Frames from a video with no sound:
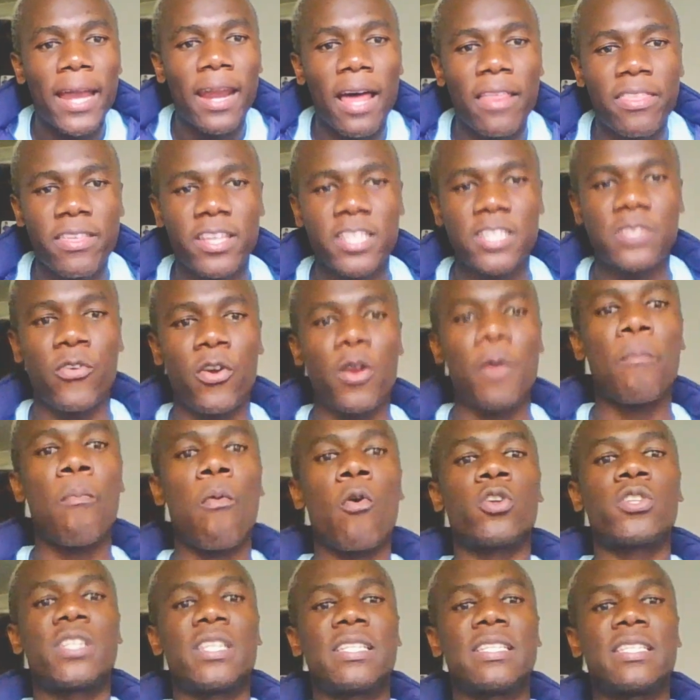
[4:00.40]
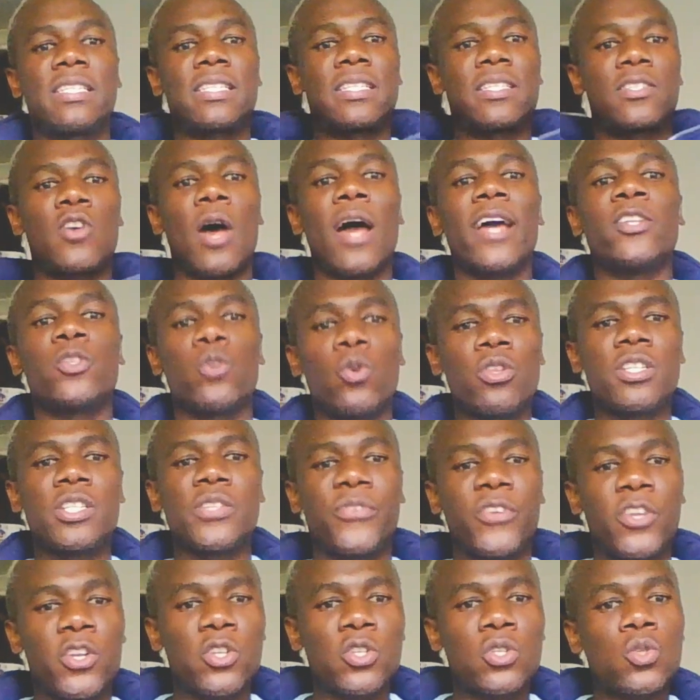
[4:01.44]
I think it's very important. So I do
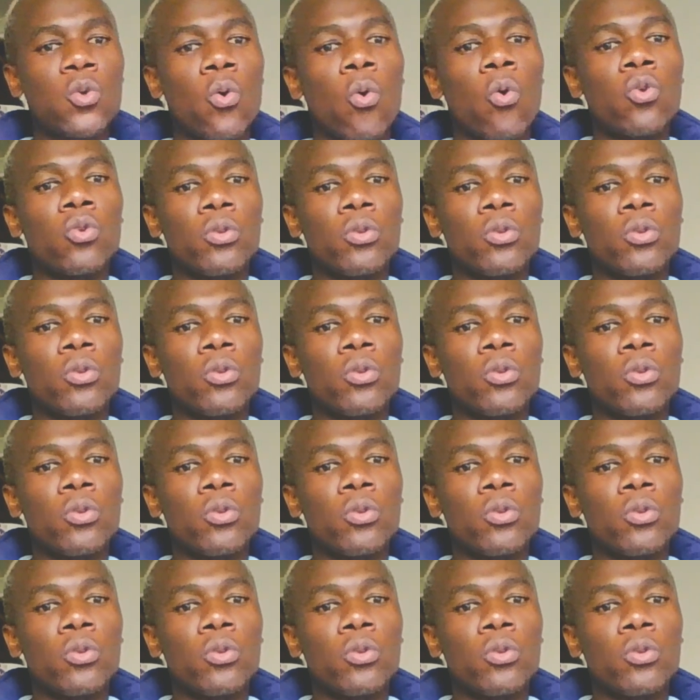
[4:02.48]
these videos